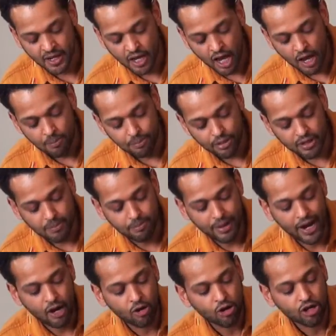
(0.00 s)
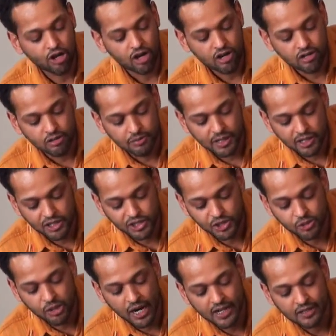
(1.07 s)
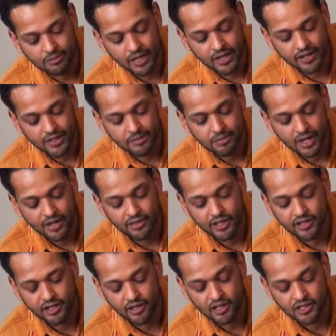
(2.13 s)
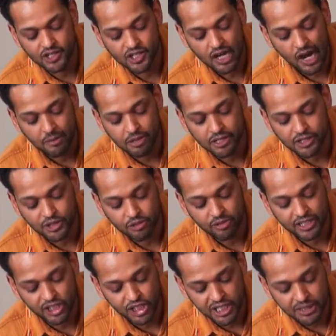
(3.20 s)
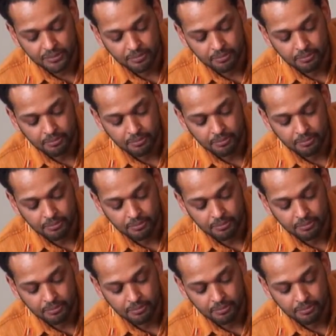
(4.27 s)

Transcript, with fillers: and put in power Colonel Mengistu Haile Mariam and the Derg's communist regime.